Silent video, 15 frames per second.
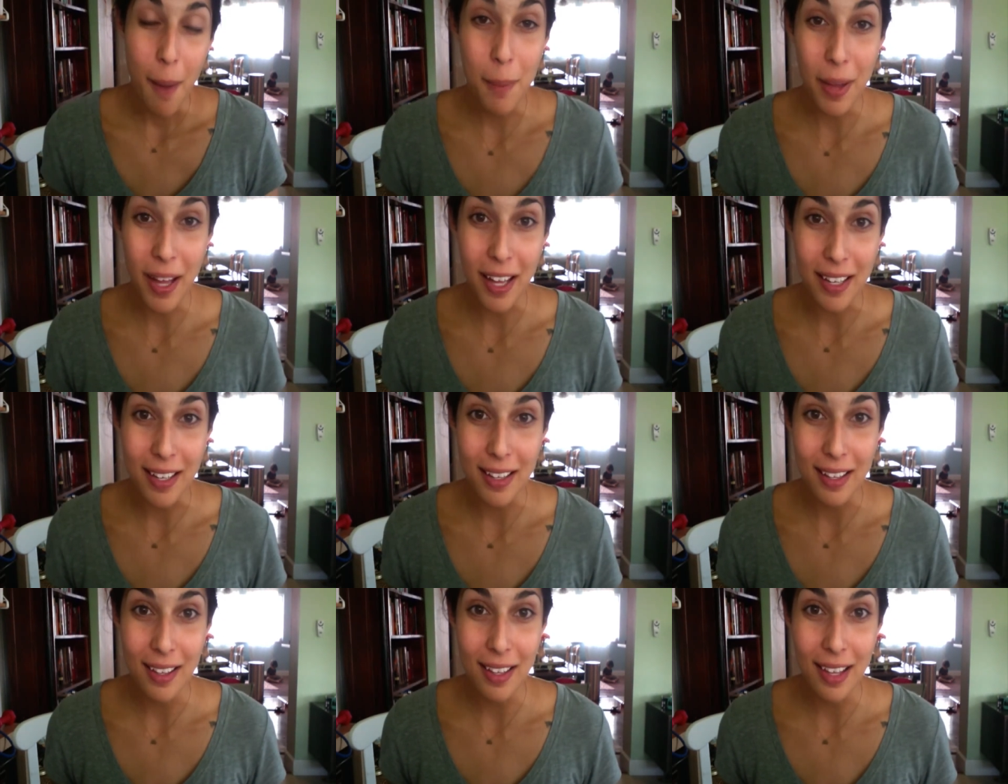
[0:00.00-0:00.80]

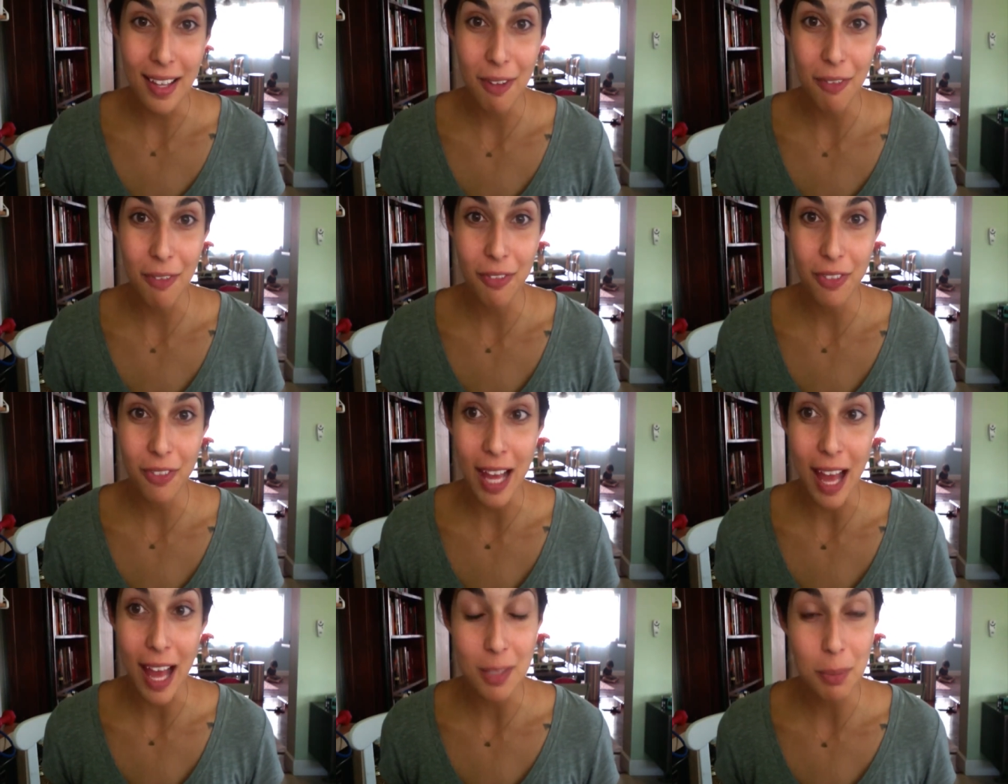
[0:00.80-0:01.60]
But if
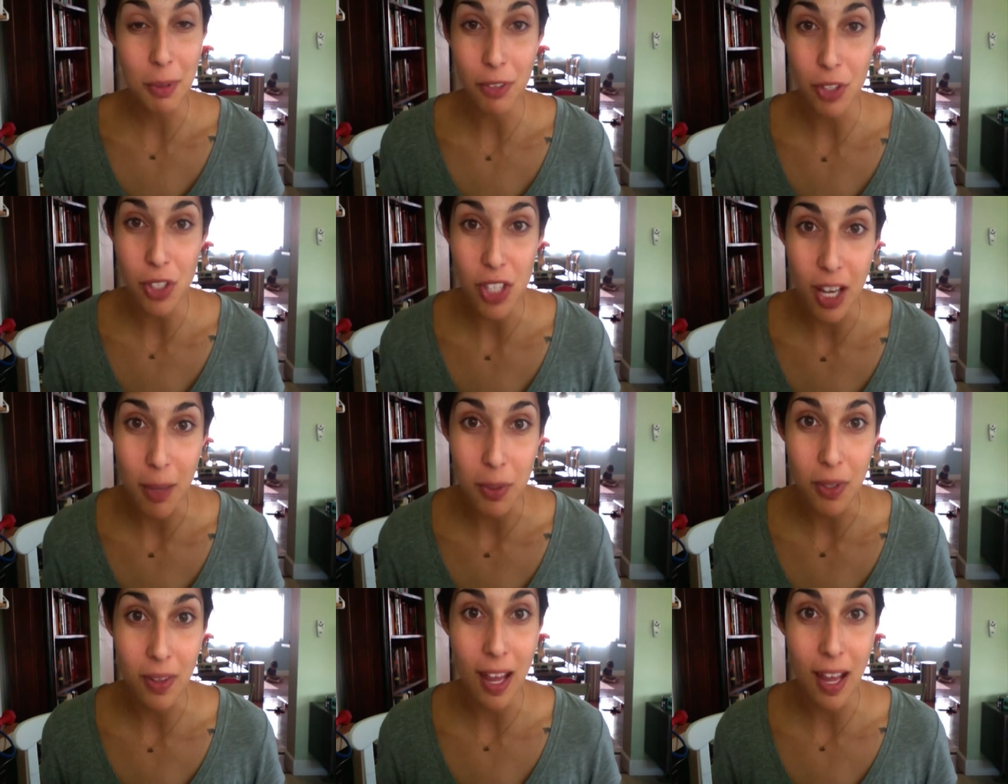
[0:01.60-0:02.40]
they ask me for
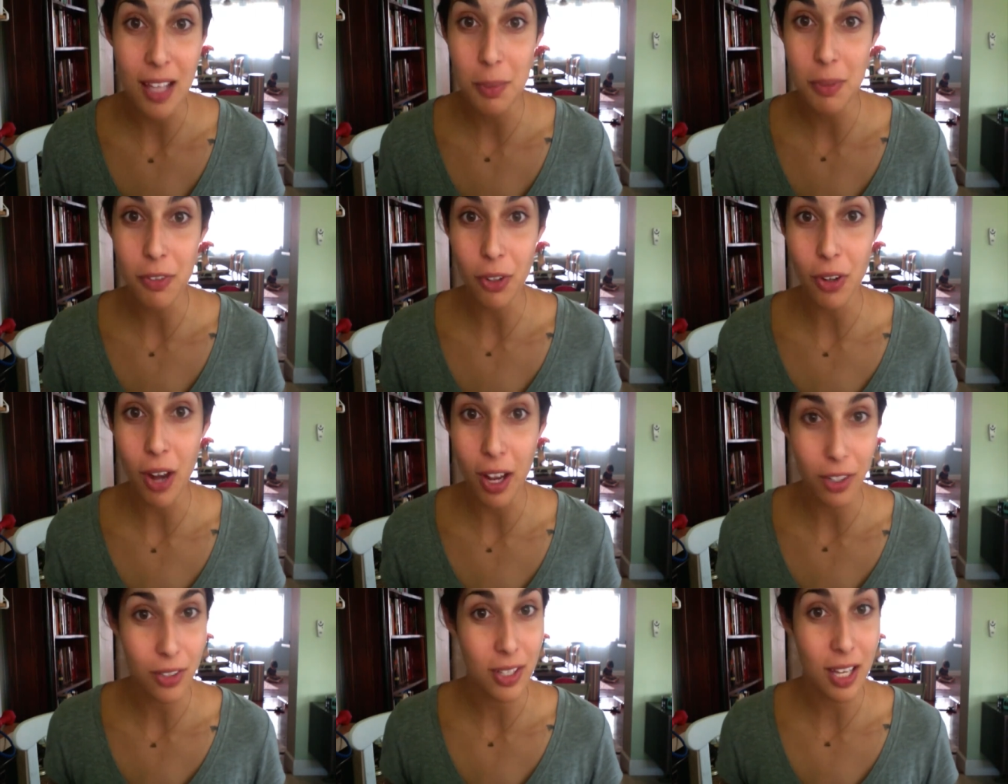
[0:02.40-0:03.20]
chips or they ask me for
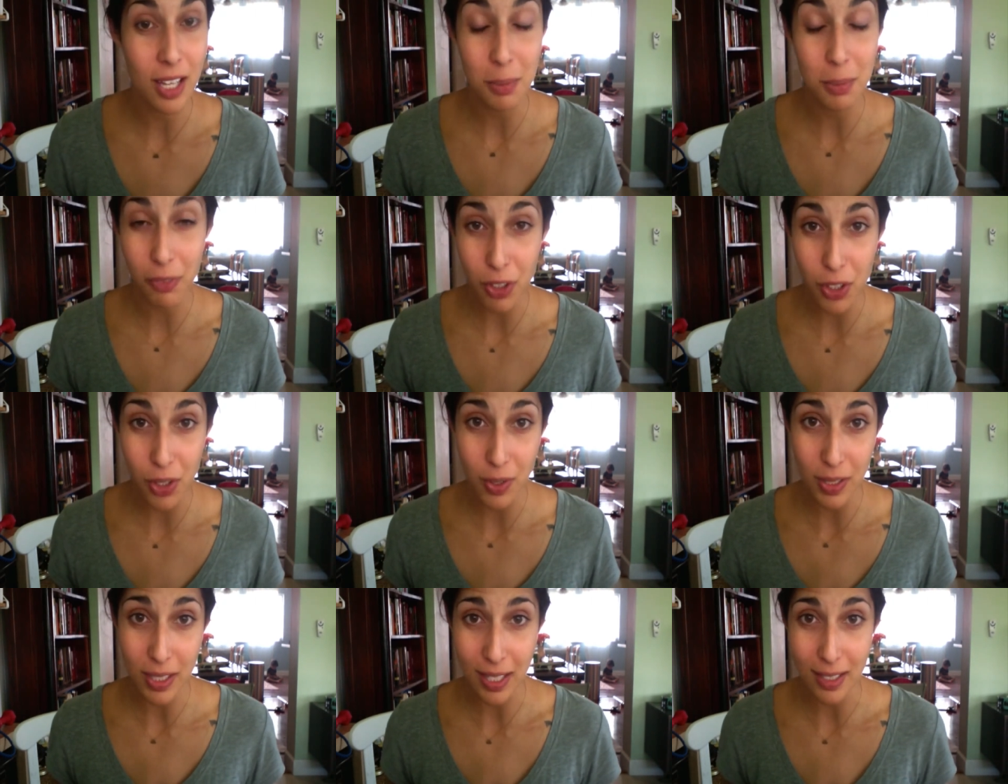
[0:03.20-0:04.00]
crackers, they ask me for
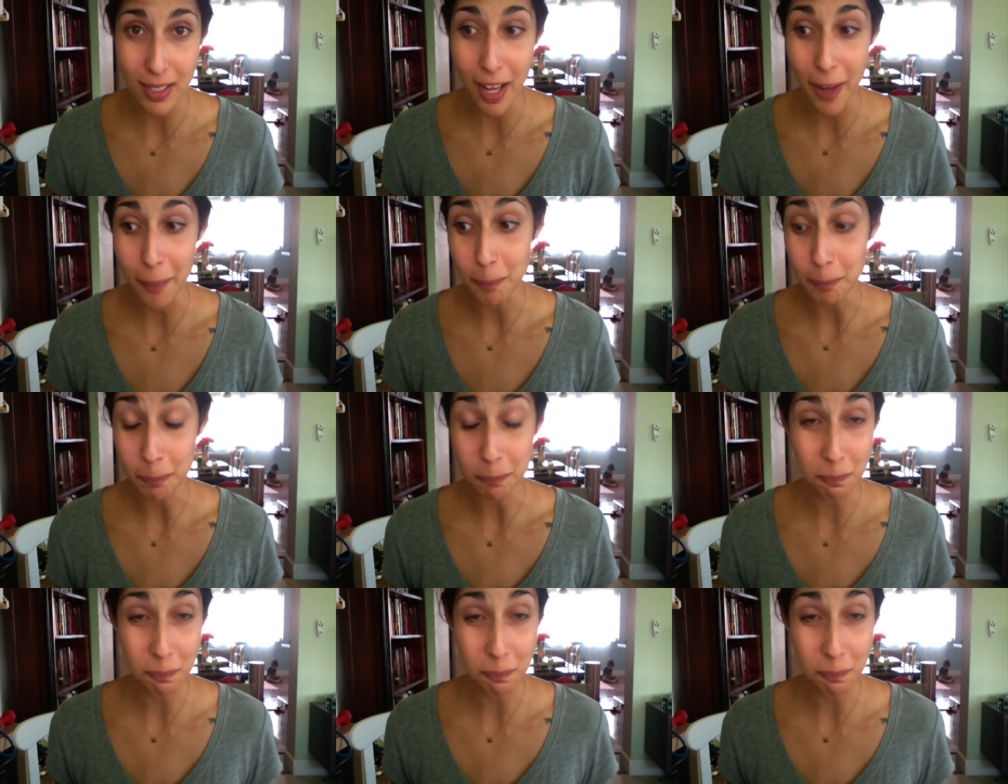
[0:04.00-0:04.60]
juice, and I say,